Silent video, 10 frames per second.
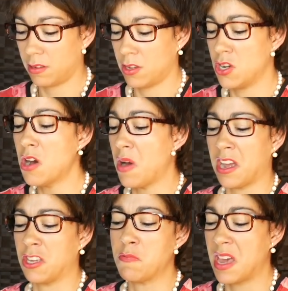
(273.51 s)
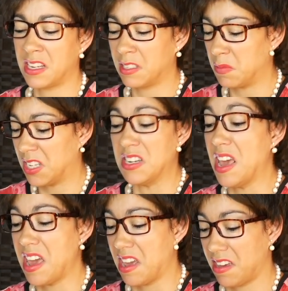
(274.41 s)
No ecumenism
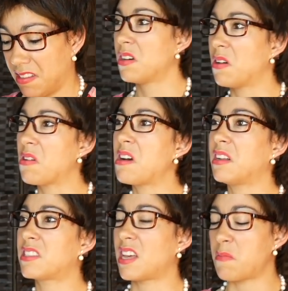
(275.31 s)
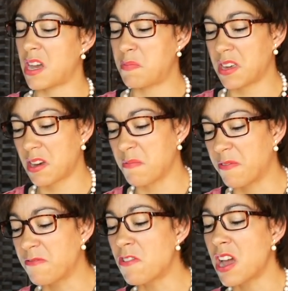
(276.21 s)
today. Or else I might become
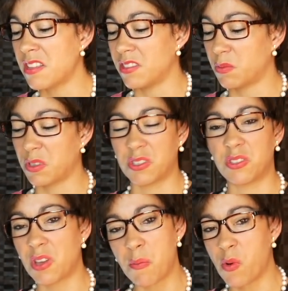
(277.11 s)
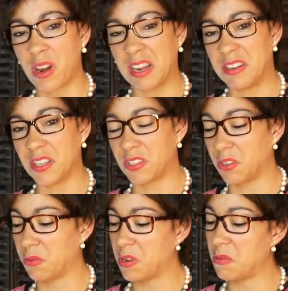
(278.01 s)
friends with someone I
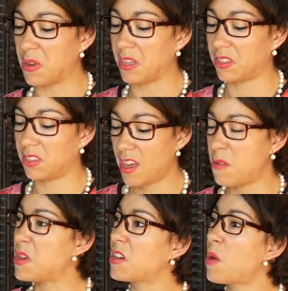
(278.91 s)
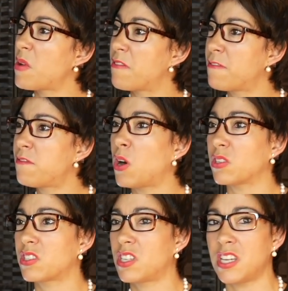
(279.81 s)
disagree with and become a
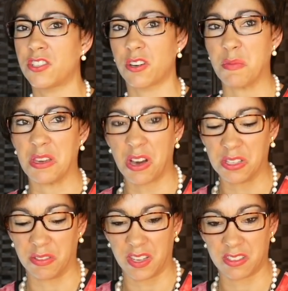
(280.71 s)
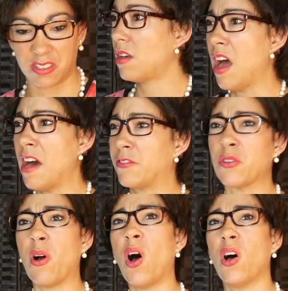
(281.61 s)
false teacher because of it.
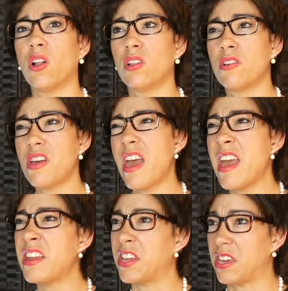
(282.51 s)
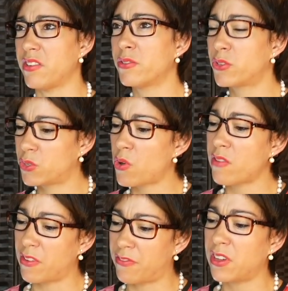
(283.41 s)
After all, any sort
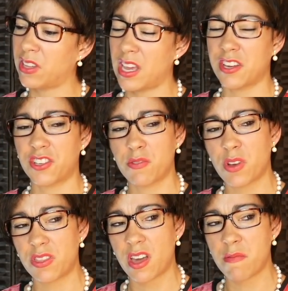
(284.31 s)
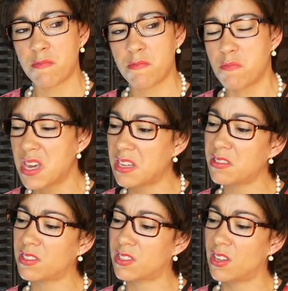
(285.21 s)
of affiliation with them
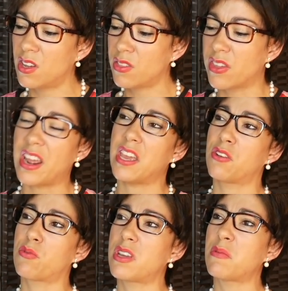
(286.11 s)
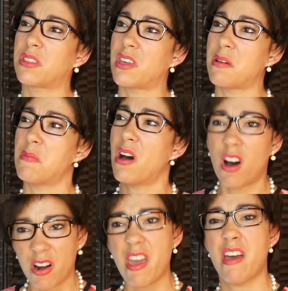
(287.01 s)
means that I agree with them
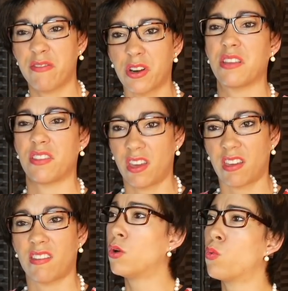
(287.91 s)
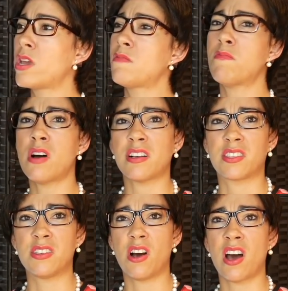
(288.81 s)
on everything. We
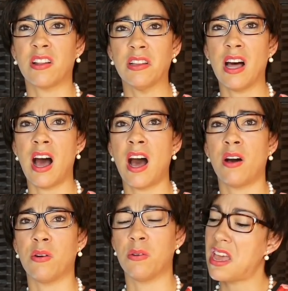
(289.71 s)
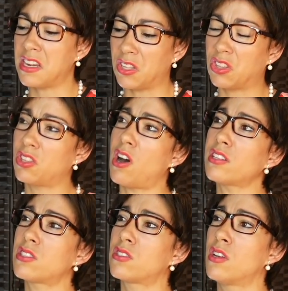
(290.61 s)
must not allow any
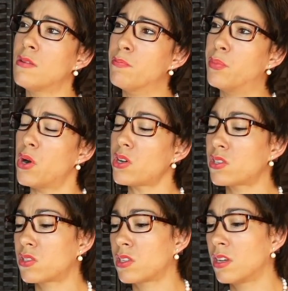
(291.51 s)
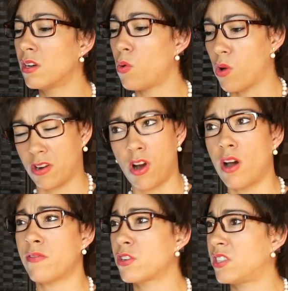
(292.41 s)
thoughts, books, or
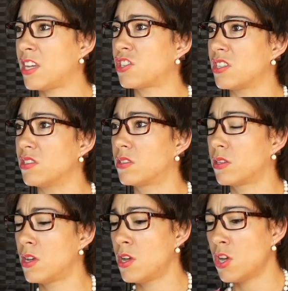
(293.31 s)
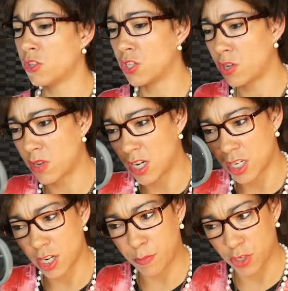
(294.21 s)
conversations that don't
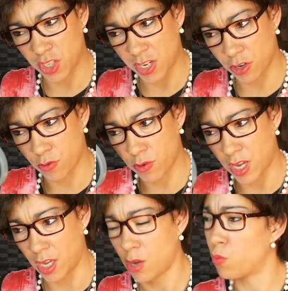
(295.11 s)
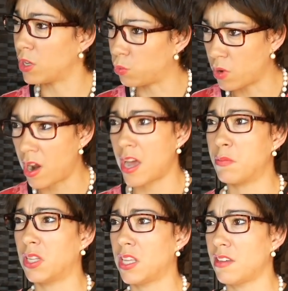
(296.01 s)
100% agree with what I
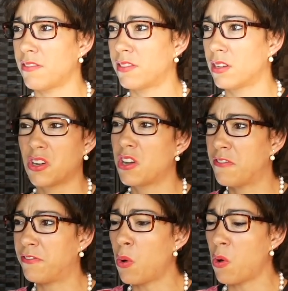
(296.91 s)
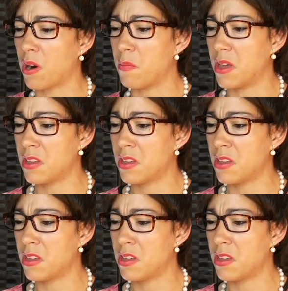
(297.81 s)
believe. Conform,